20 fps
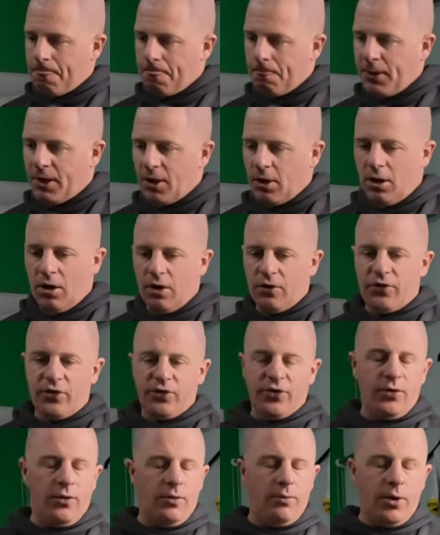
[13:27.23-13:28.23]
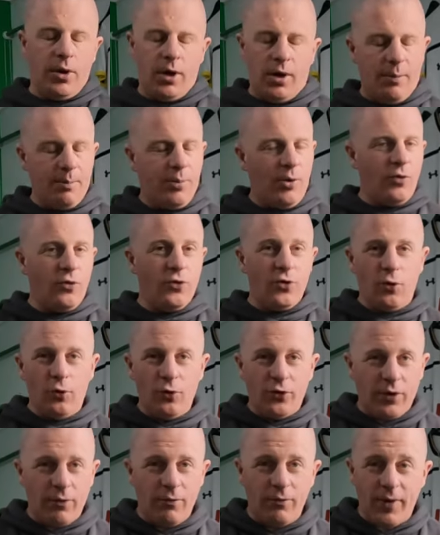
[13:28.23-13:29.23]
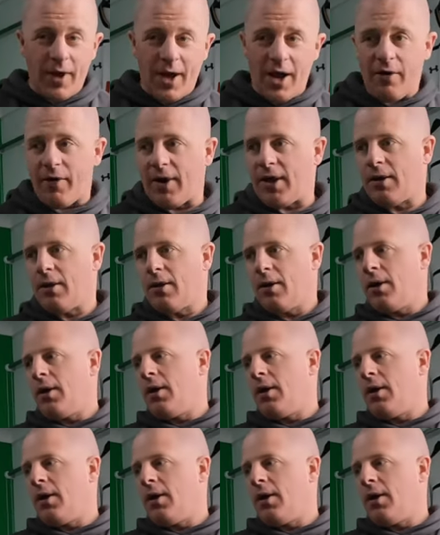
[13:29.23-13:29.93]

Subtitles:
because bundles can vary.